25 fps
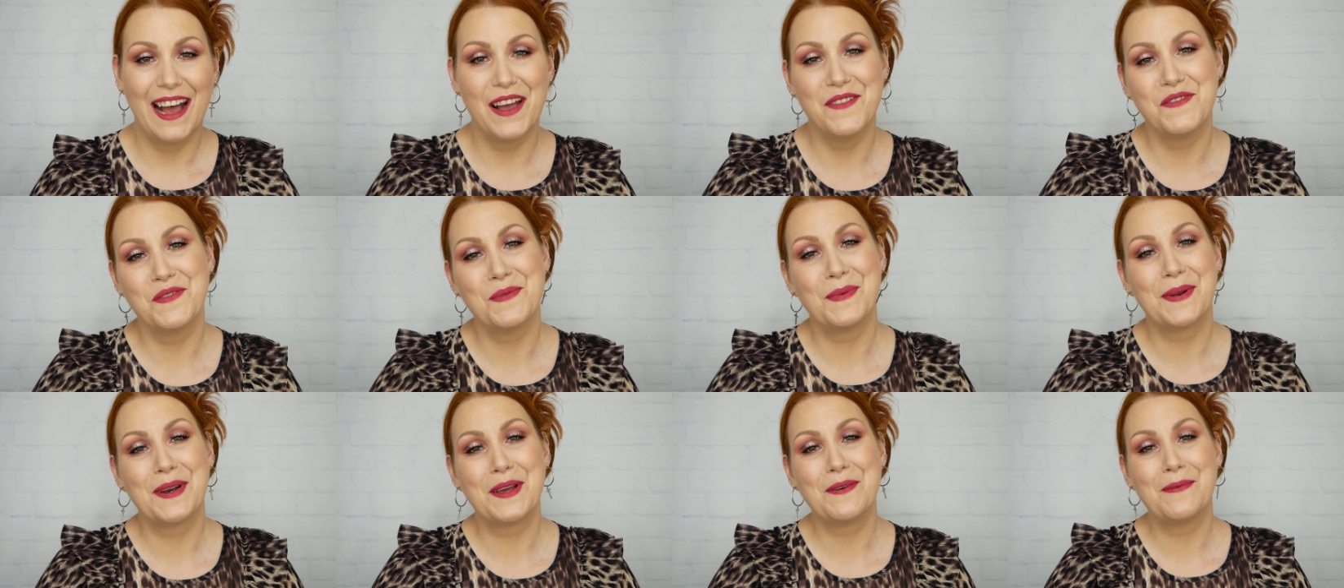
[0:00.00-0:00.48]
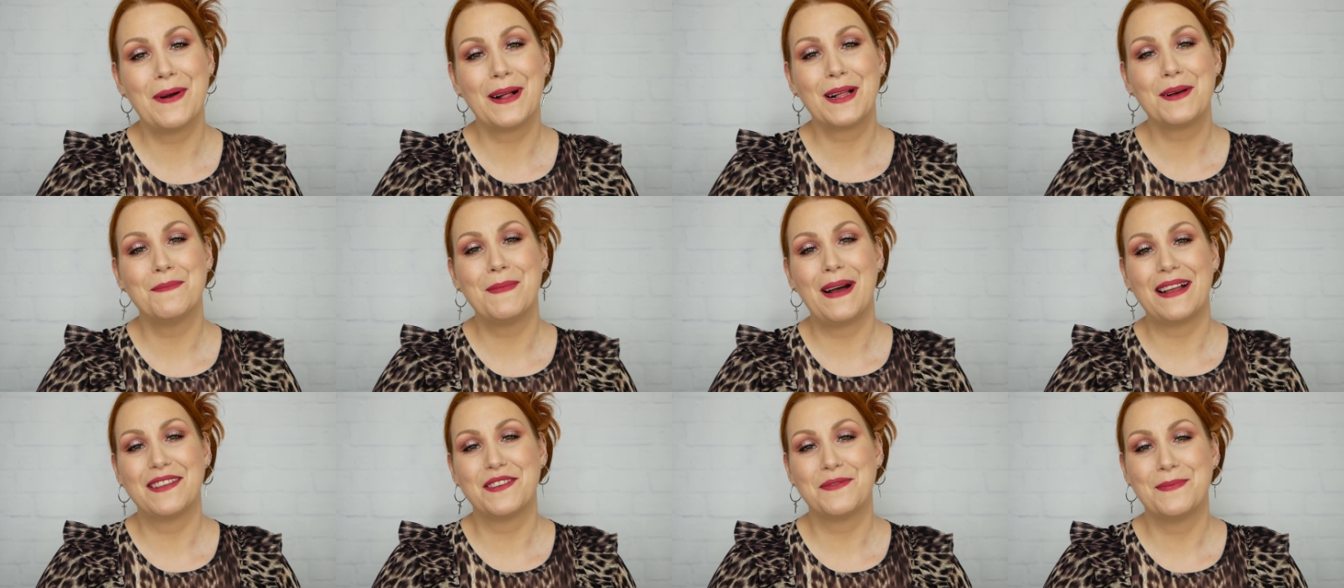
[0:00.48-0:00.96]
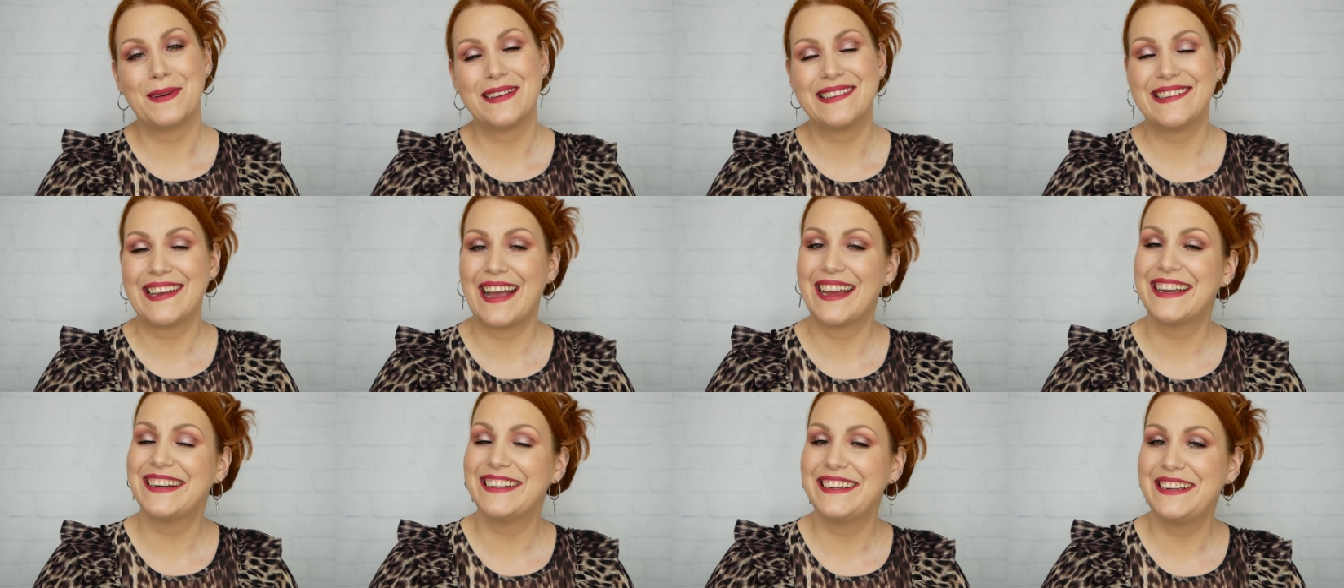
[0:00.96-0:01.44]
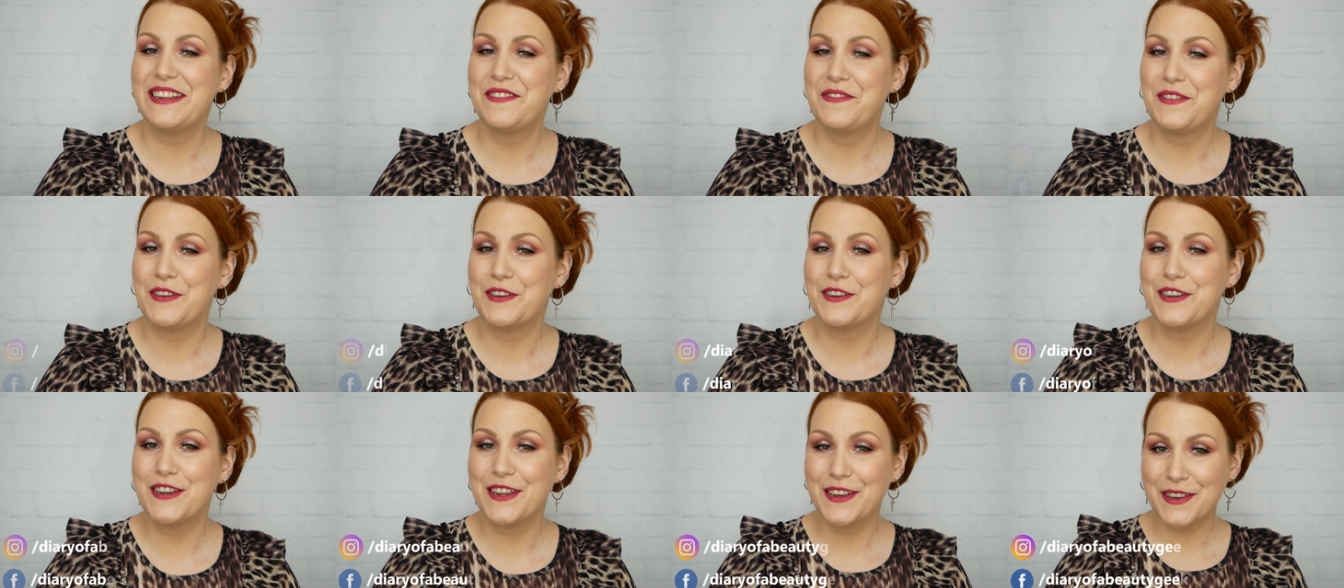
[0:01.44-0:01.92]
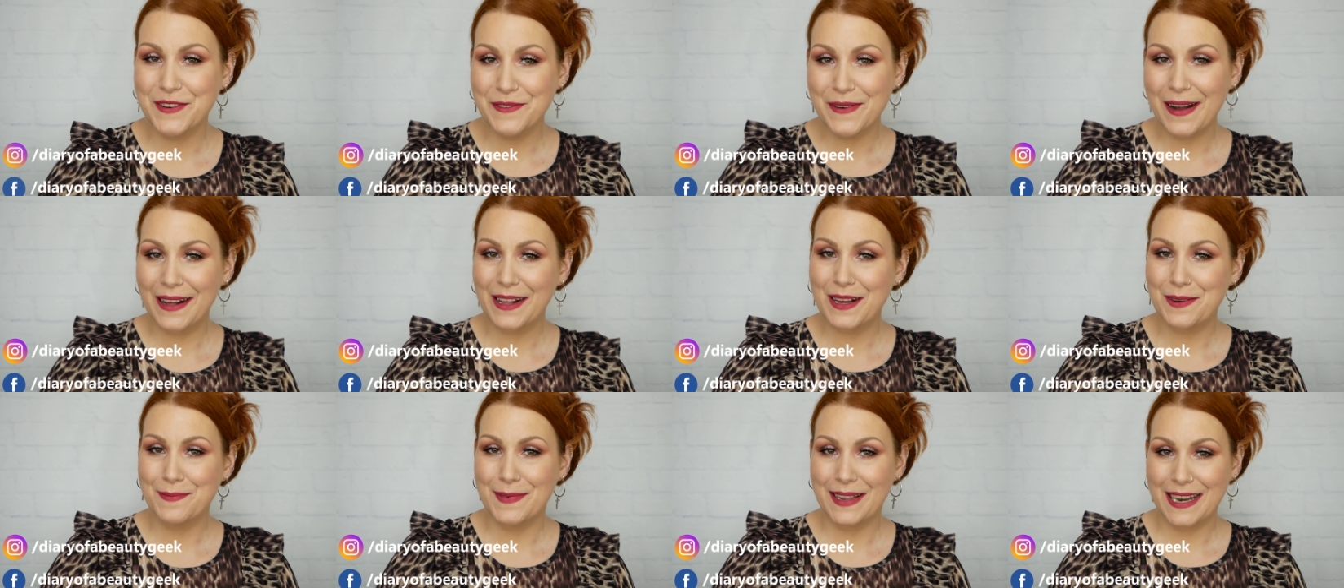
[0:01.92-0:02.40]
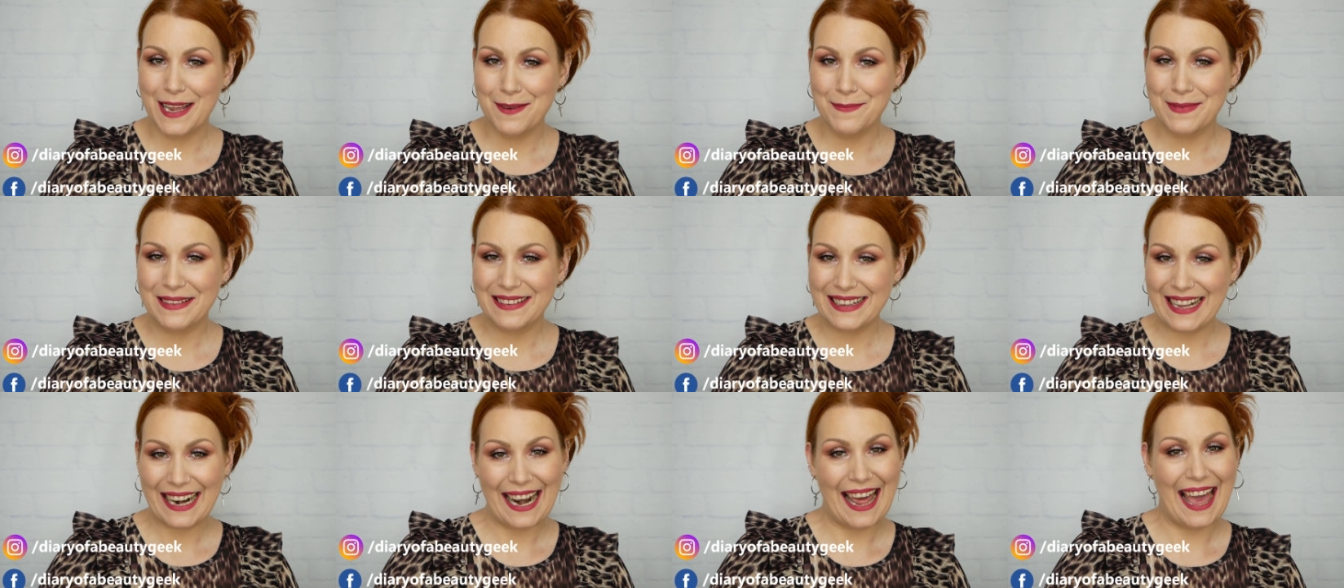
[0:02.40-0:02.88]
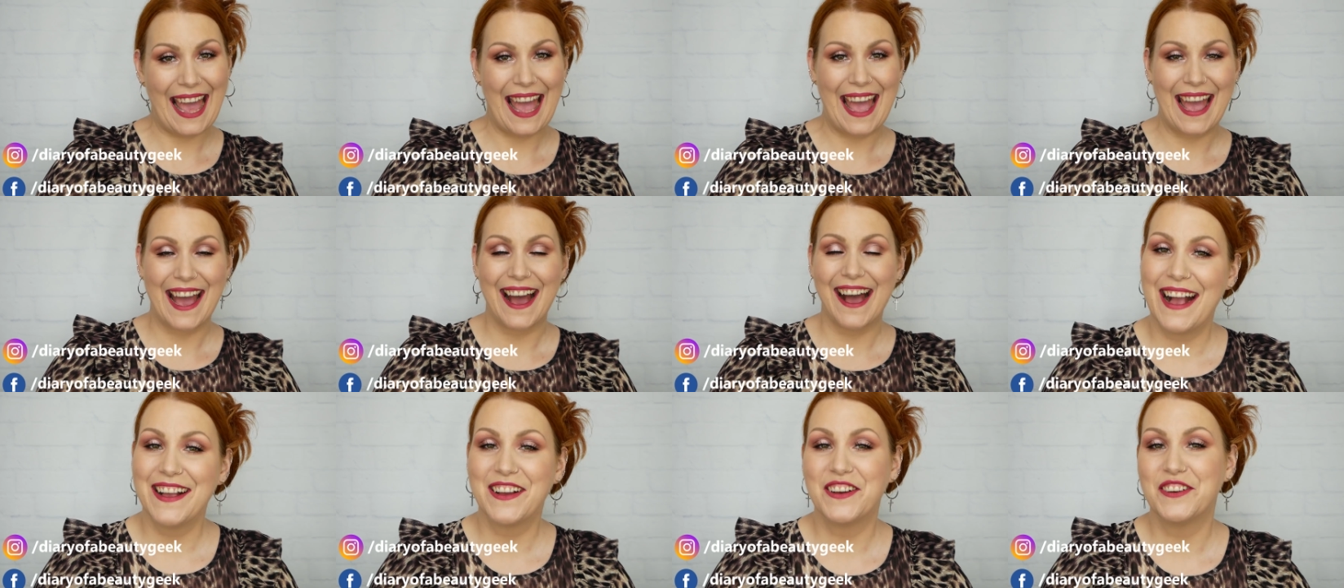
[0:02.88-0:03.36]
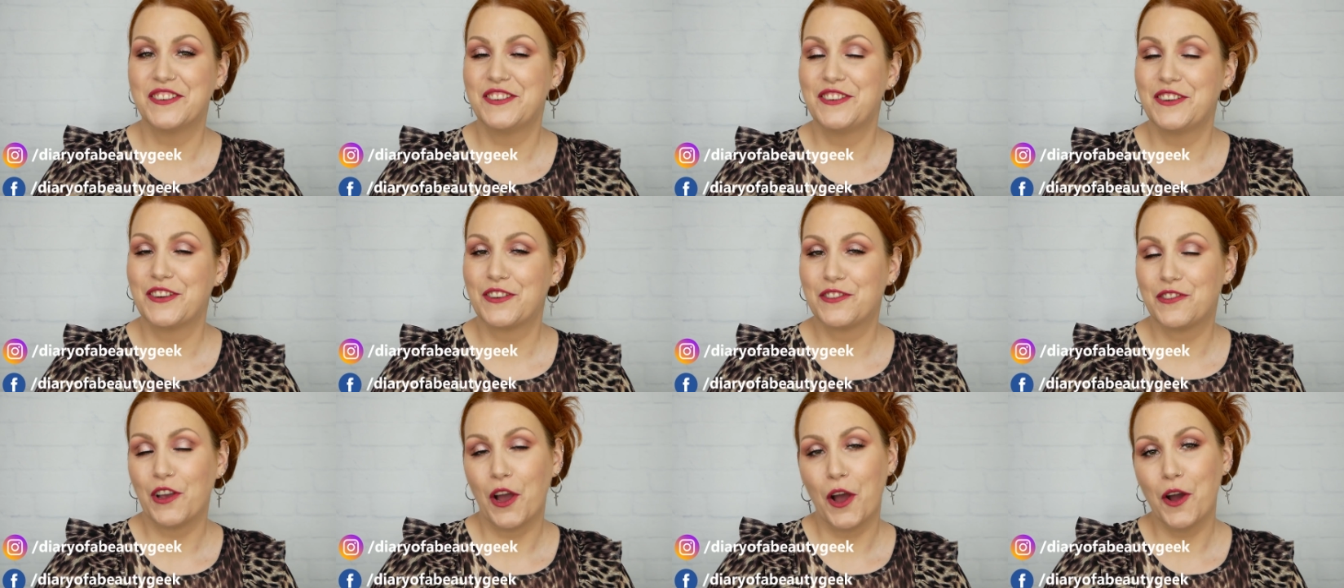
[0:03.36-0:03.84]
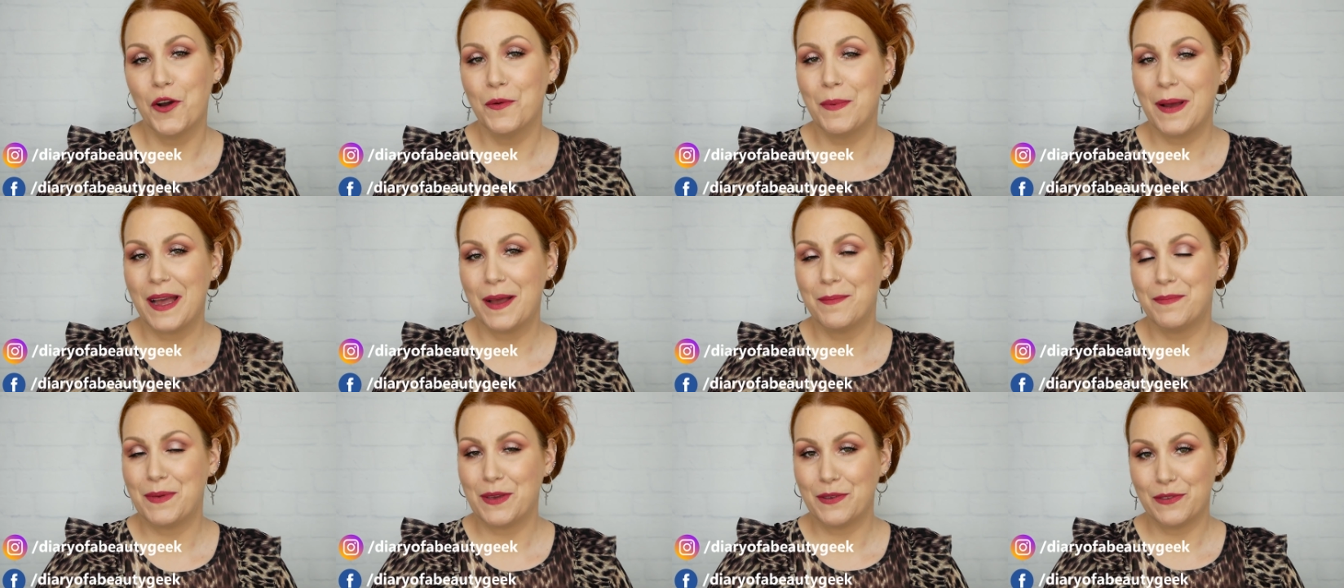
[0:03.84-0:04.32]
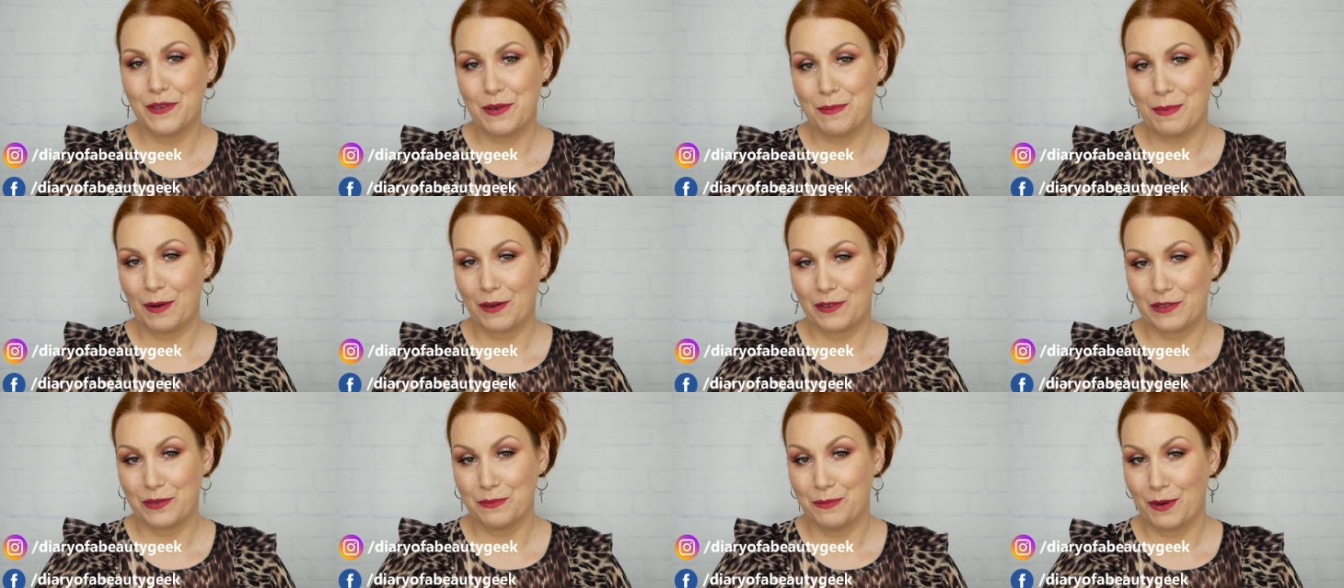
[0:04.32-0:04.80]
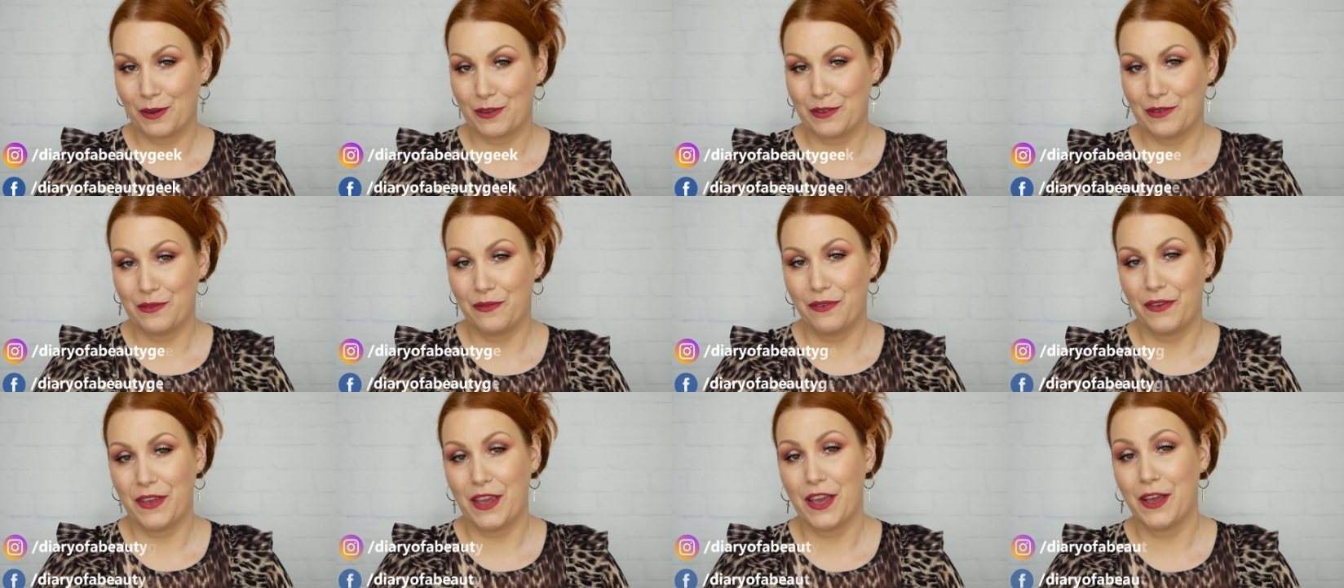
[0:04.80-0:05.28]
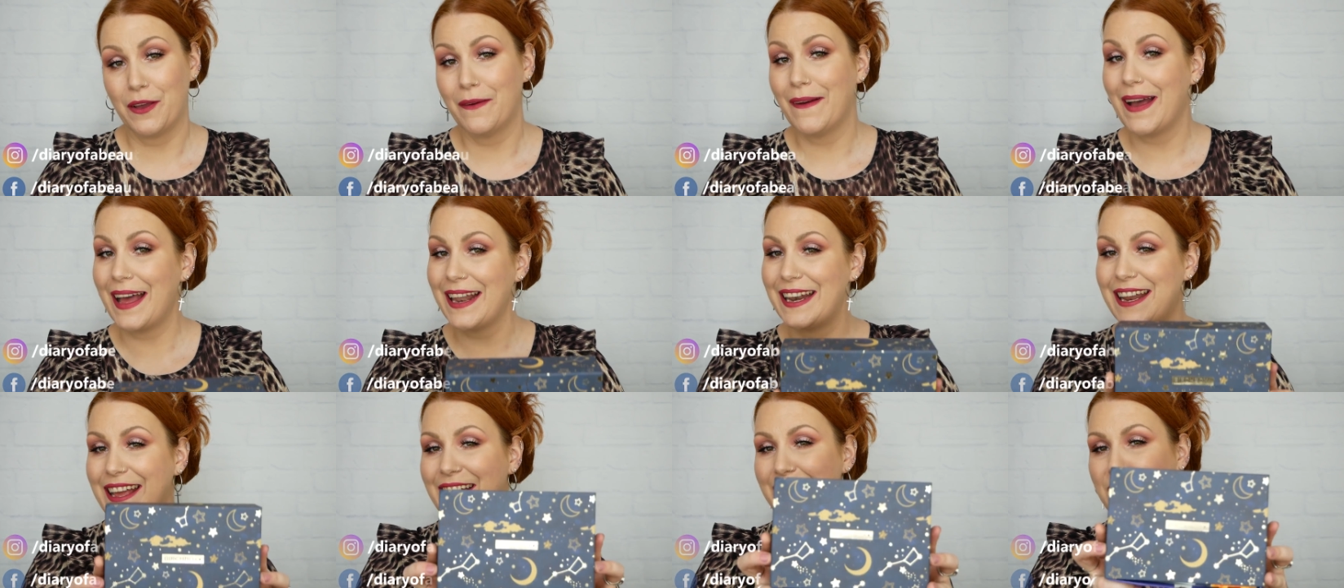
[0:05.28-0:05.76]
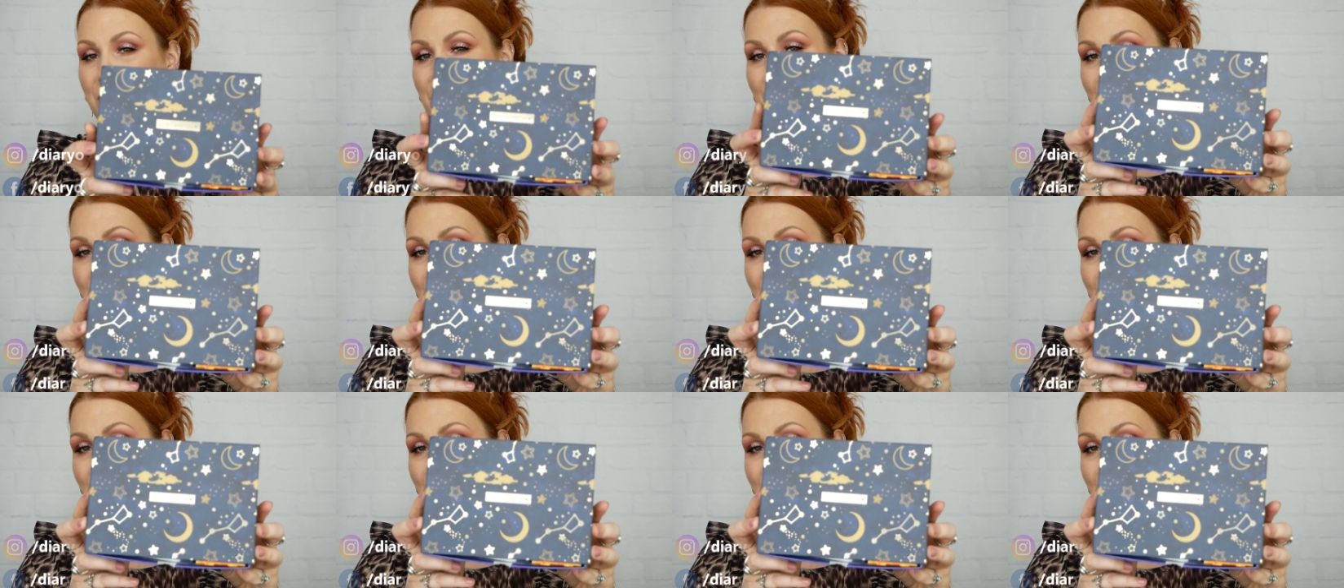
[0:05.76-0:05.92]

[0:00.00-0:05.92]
Hi everybody, welcome back to my channel. If you're new, welcome. My name is Claire. I got an October beauty box unboxing for you, and it